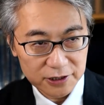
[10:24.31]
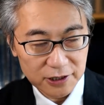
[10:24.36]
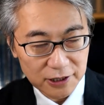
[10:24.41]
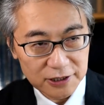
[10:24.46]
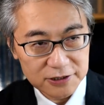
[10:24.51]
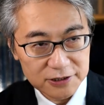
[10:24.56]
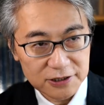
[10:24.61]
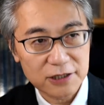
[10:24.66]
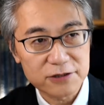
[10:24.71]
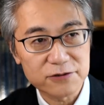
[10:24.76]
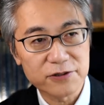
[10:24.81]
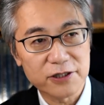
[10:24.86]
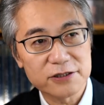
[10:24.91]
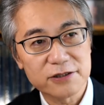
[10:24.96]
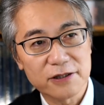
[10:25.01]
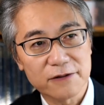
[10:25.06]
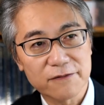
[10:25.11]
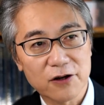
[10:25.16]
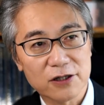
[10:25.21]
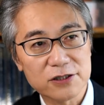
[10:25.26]
Let's address
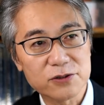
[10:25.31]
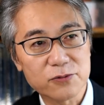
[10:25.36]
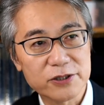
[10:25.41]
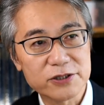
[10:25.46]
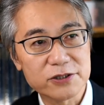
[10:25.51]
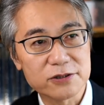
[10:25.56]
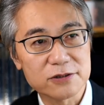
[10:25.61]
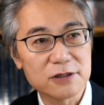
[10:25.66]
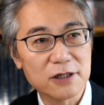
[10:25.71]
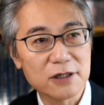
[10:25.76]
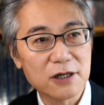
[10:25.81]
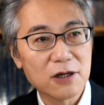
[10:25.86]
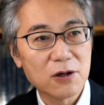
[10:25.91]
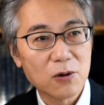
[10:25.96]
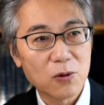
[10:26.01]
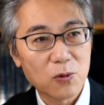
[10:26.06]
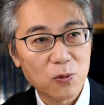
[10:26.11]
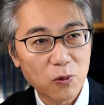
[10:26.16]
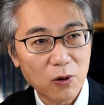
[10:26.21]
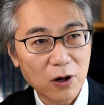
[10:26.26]
the first question.
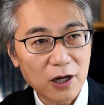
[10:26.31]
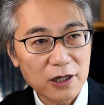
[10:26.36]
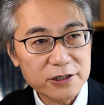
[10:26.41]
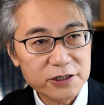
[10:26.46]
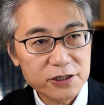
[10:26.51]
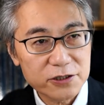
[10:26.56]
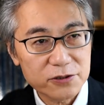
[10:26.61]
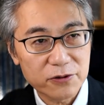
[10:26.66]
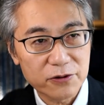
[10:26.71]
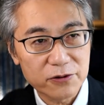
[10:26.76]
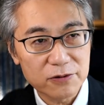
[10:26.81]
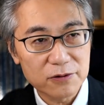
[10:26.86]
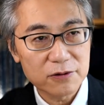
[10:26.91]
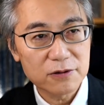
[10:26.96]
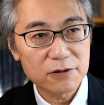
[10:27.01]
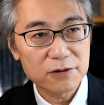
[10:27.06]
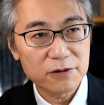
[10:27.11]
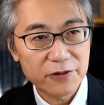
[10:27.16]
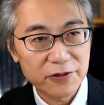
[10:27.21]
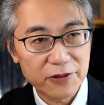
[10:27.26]
Why should
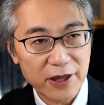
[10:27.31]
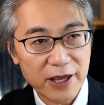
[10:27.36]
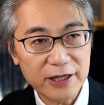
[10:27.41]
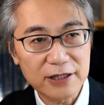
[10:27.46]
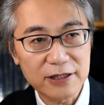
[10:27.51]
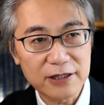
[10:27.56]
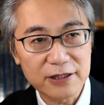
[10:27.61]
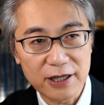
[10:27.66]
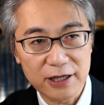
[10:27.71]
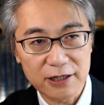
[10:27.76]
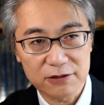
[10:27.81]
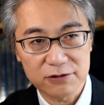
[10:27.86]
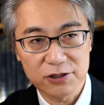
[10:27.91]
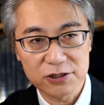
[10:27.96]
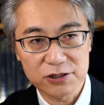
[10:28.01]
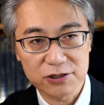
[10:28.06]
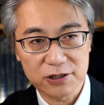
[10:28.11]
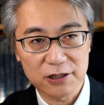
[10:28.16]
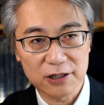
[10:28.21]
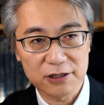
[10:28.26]
they take
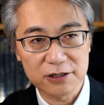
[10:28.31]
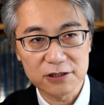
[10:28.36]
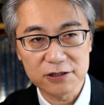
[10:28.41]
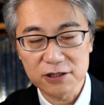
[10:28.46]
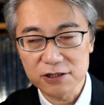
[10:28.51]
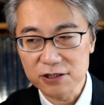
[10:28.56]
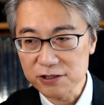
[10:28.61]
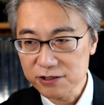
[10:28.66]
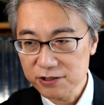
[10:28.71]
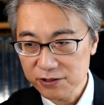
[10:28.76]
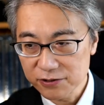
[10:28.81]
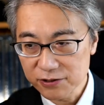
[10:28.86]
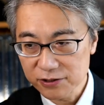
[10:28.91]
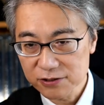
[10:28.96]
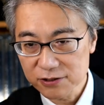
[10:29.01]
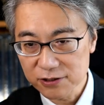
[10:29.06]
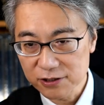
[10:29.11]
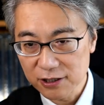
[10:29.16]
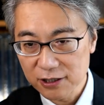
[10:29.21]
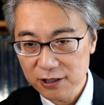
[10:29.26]
digital identity
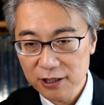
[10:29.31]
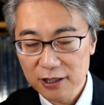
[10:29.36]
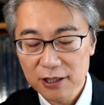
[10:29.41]
seriously?